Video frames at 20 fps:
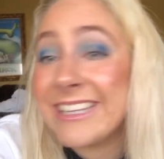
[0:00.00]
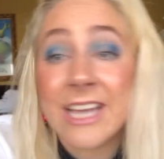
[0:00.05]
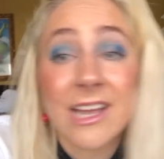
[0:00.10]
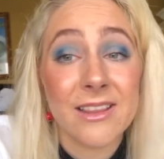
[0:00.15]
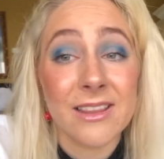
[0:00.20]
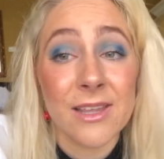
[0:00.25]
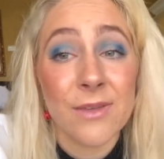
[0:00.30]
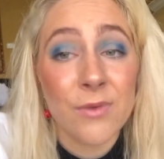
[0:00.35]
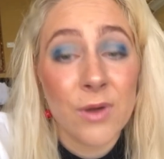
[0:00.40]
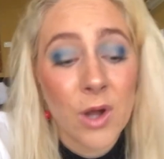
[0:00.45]
Yeah,
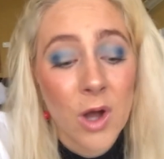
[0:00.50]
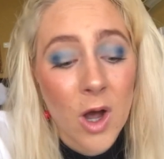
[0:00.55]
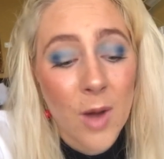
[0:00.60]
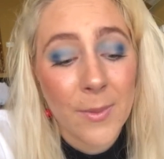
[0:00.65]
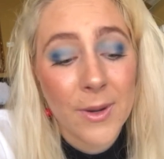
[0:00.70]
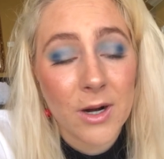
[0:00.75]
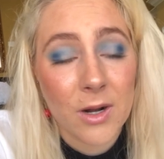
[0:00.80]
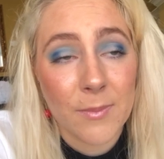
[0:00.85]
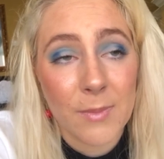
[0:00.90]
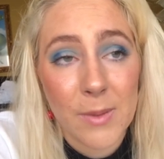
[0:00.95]
leave a
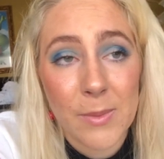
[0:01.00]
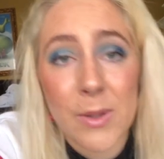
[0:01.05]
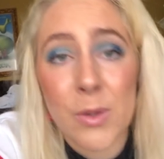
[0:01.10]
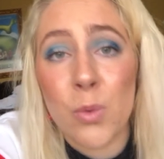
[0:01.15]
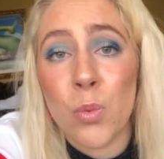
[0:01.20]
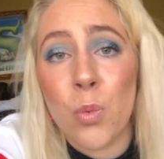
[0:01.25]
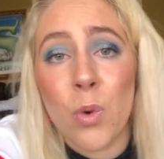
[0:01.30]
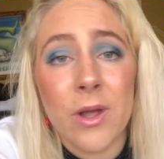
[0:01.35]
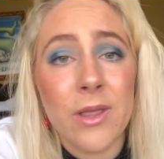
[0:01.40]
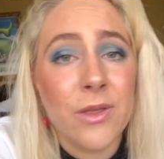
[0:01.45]
comment on maybe
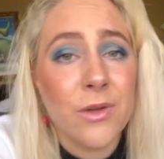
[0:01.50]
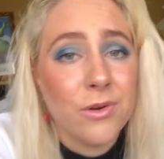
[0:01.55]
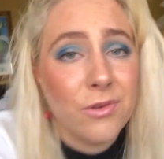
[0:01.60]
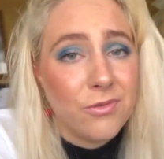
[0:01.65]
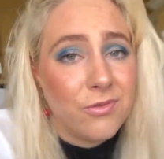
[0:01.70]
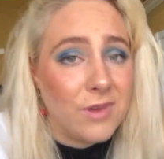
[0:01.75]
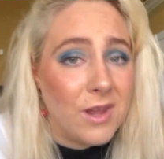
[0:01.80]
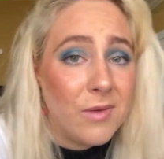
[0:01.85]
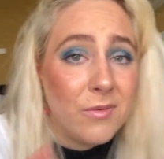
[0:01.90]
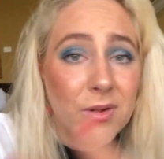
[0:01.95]
what your
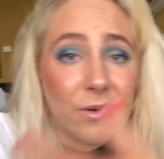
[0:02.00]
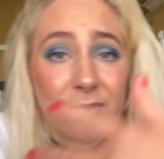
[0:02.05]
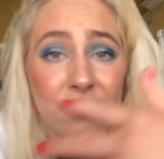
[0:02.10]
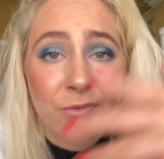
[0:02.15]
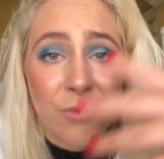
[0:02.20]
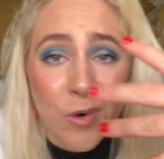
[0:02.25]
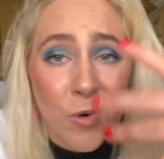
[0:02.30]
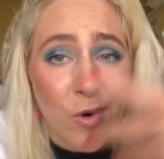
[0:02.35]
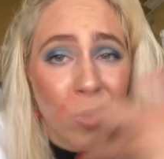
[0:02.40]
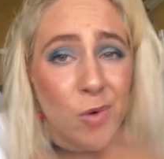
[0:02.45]
favorite
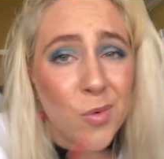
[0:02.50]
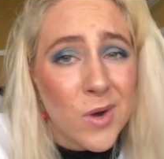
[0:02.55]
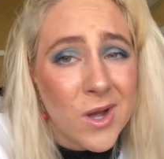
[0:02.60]
photo